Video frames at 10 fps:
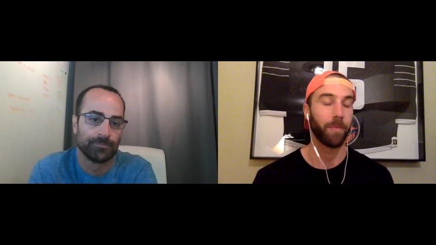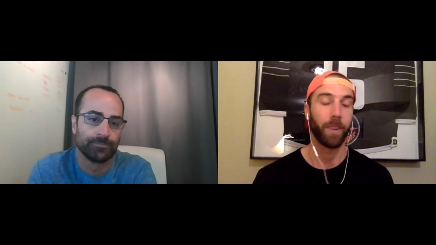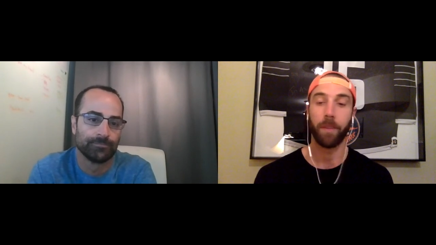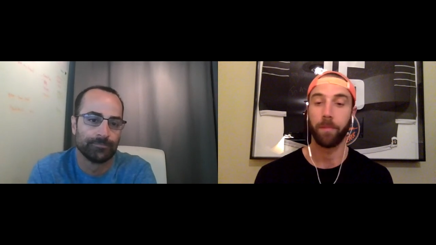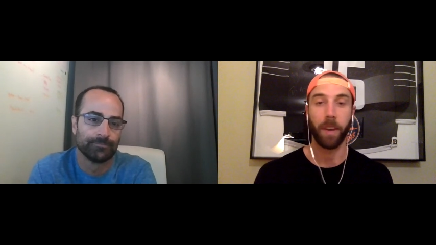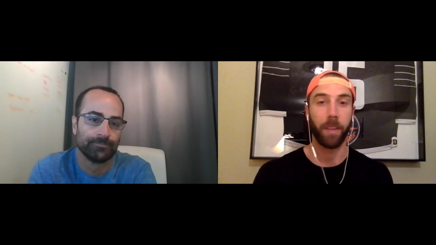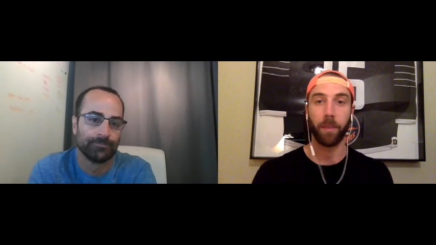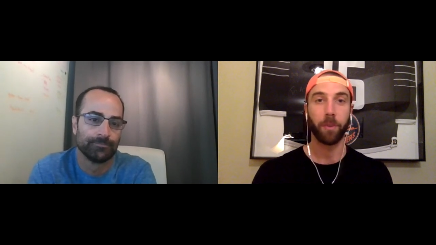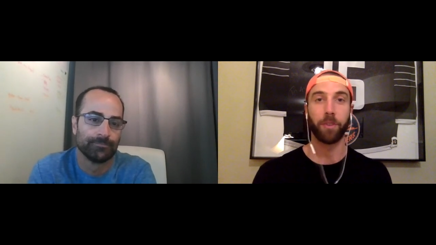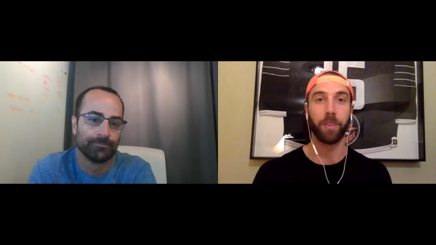Speaker 1: Um, I
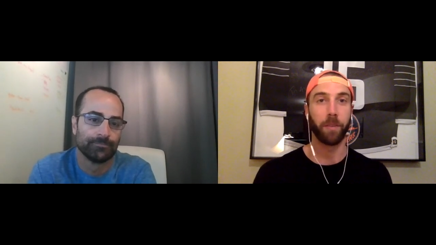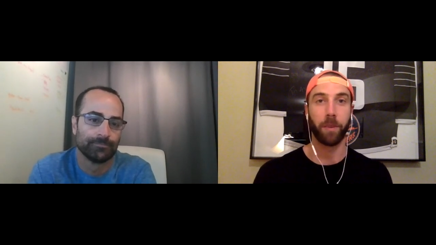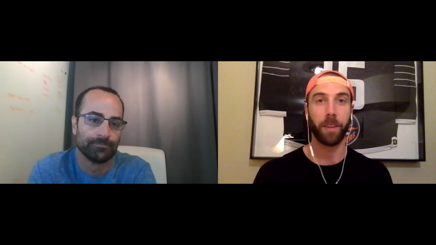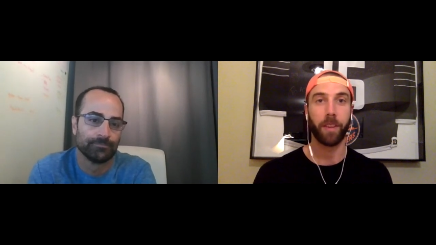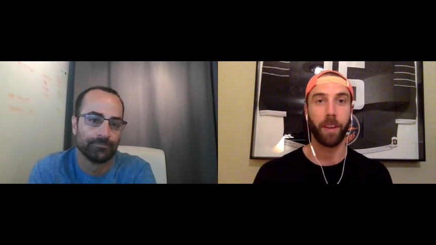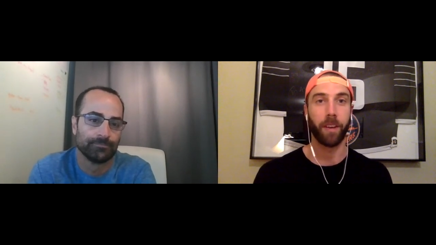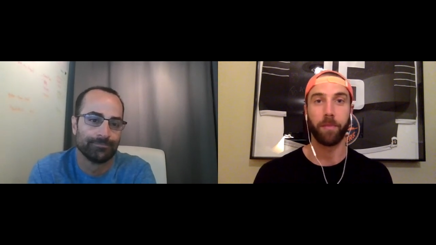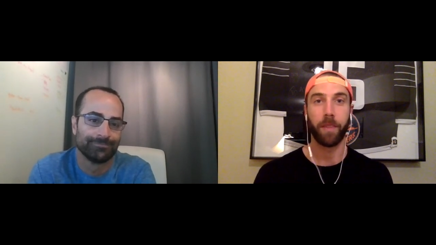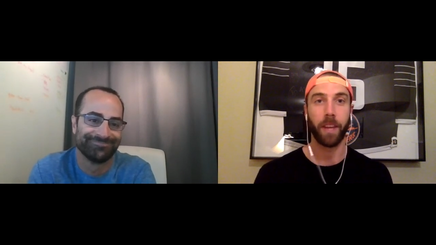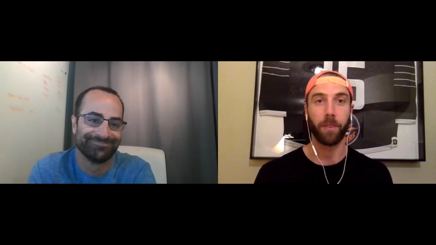think we should leave right
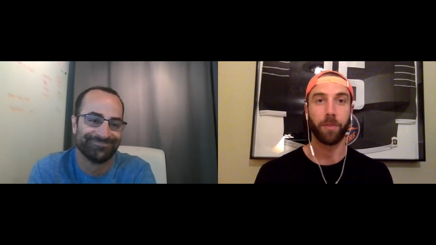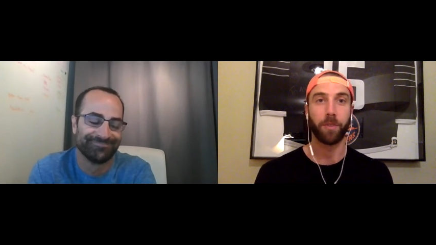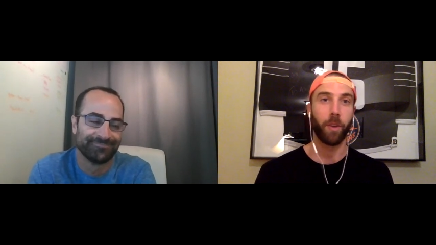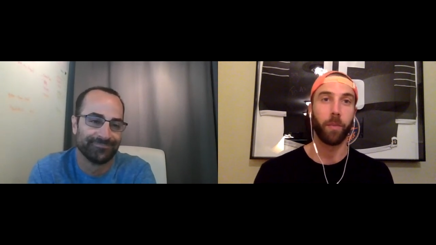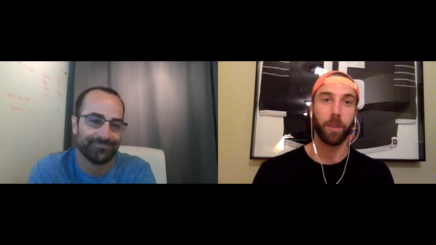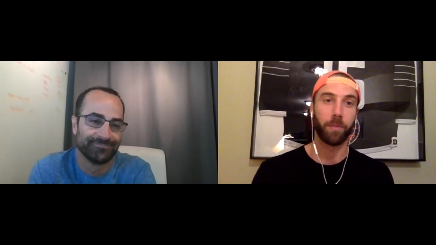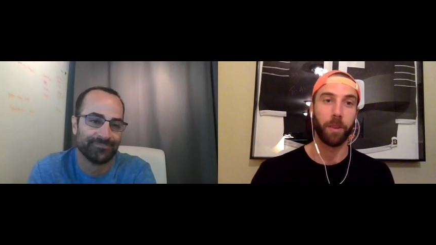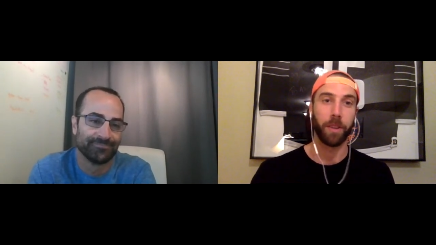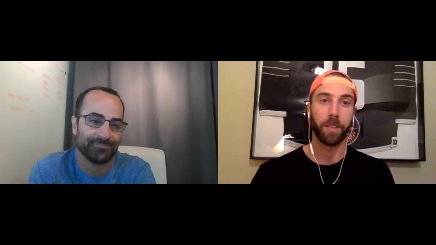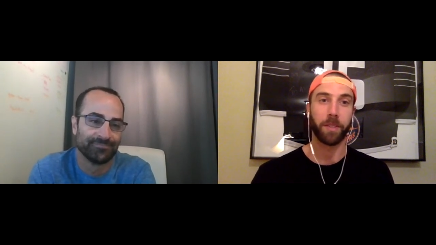there. Thank you so much,
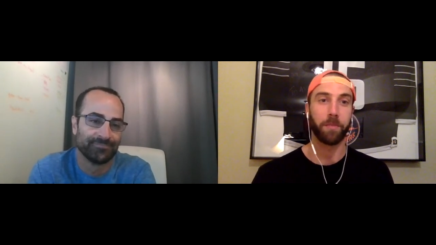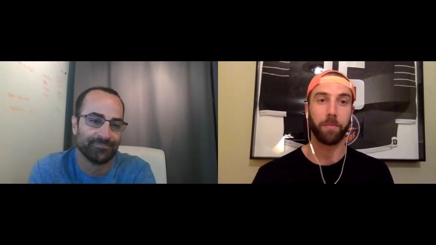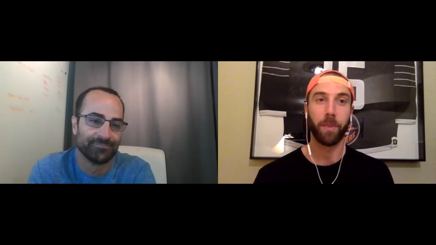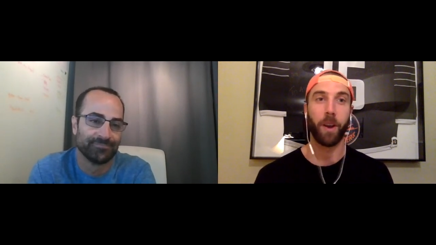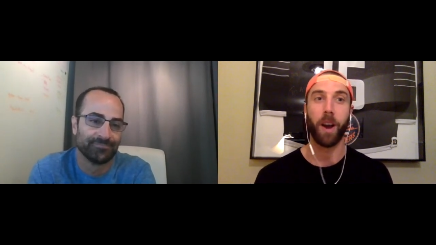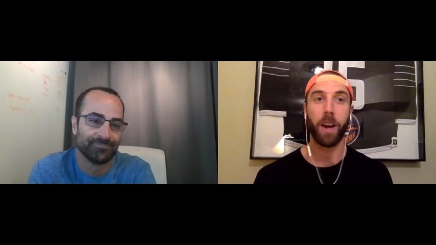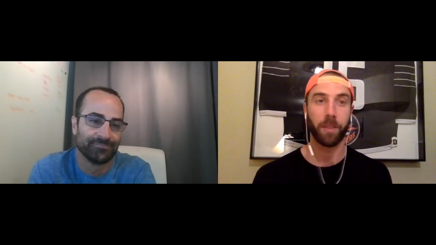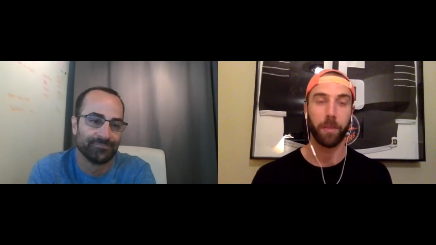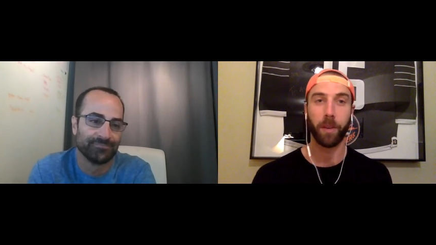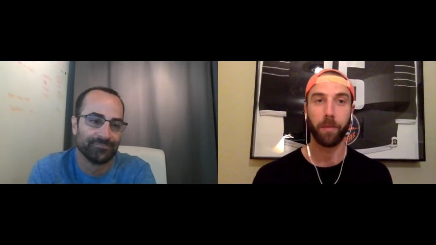brother. That's
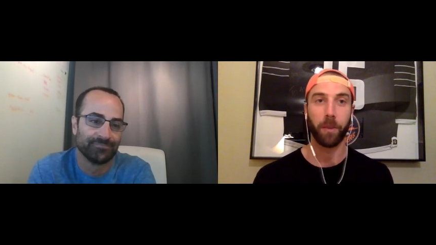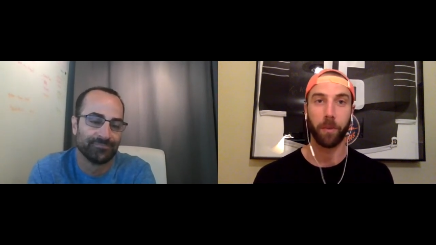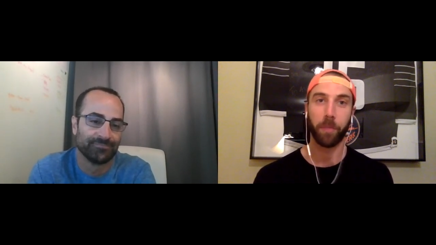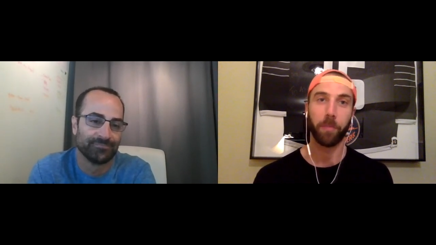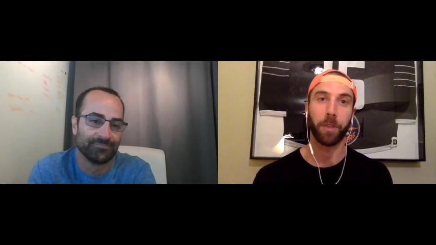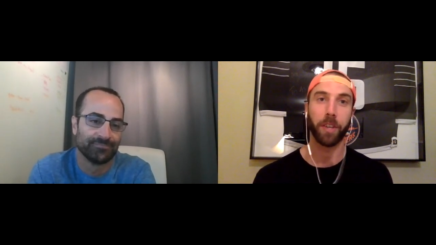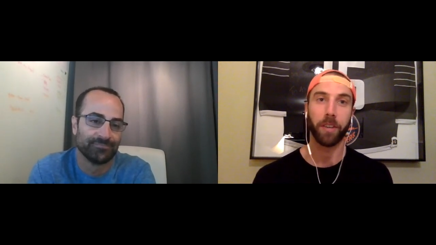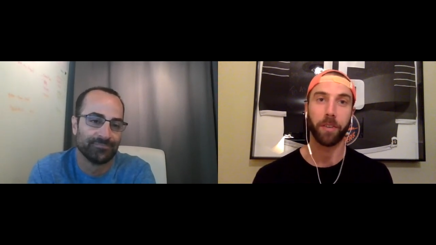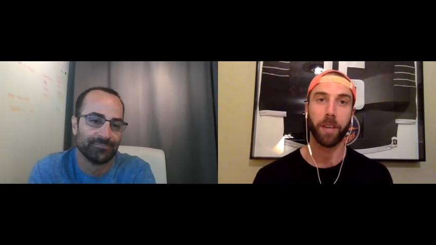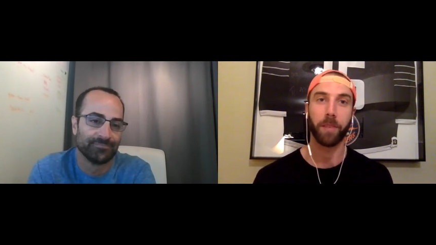awesome interview. I really
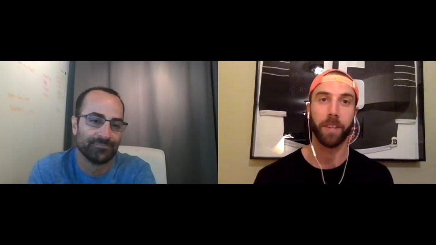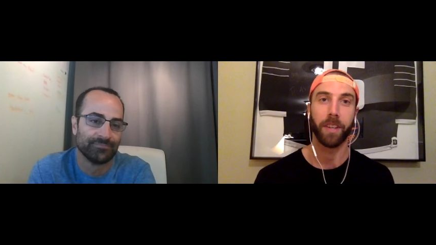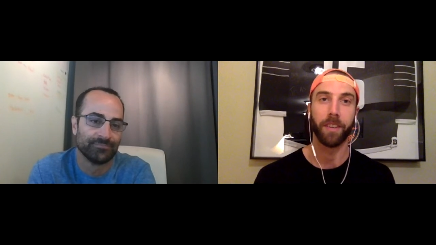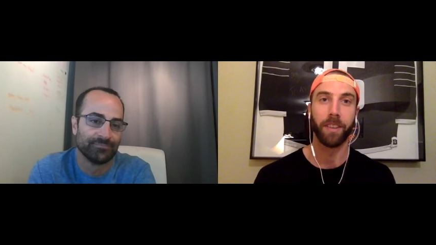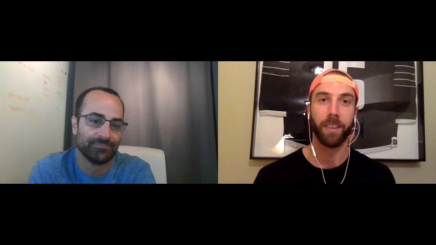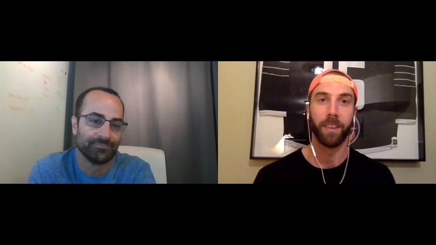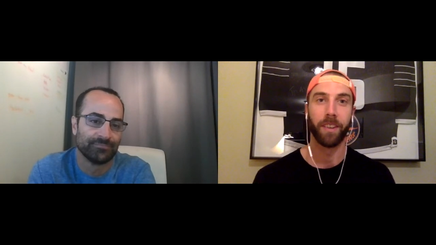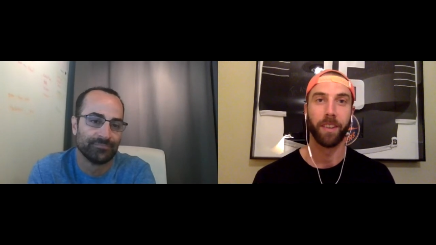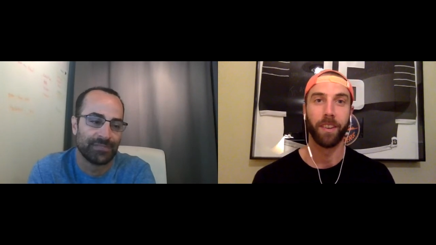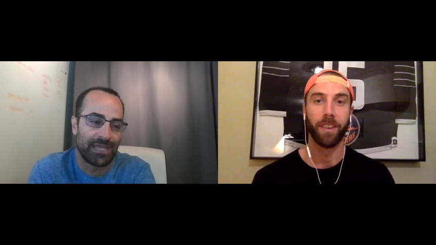appreciate your time today.
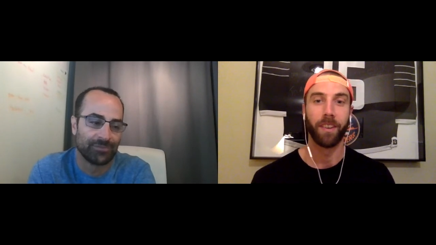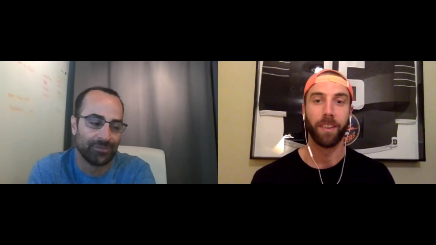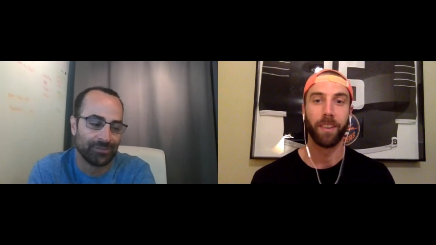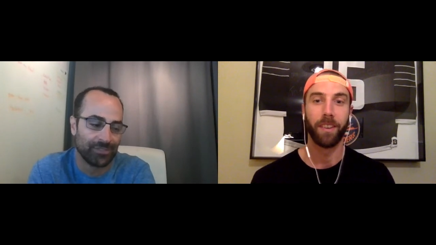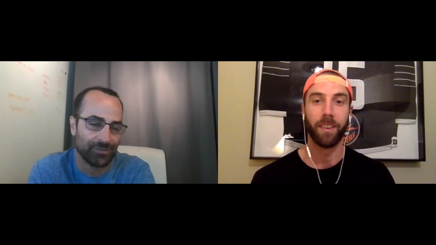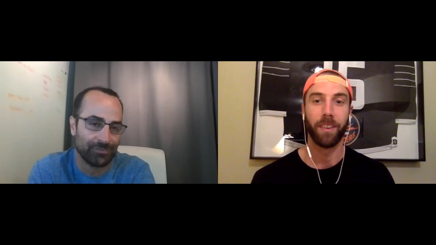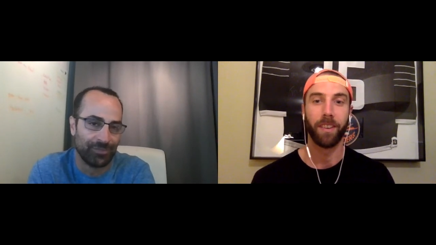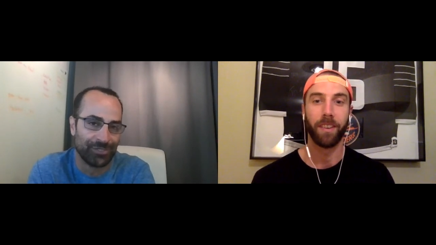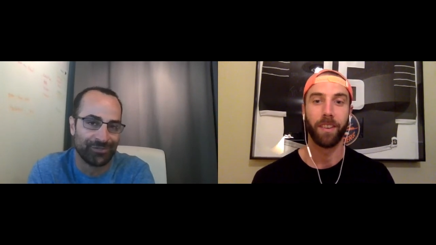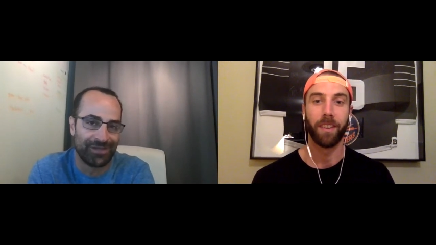Absolutely, it's always a
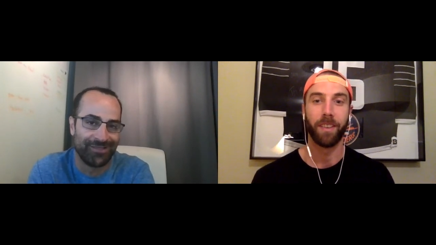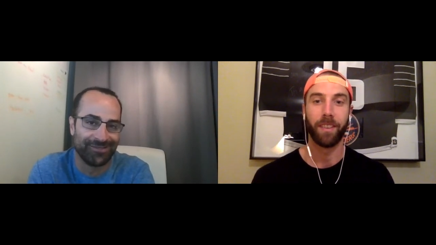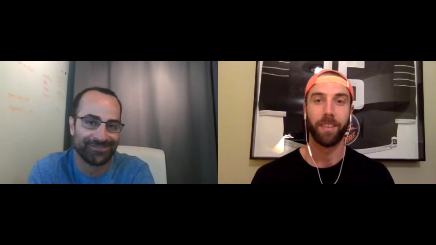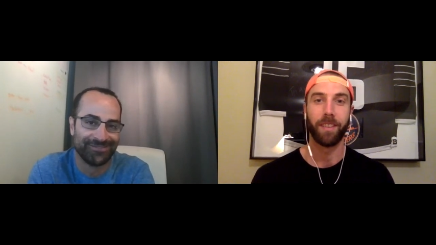pleasure, Alex.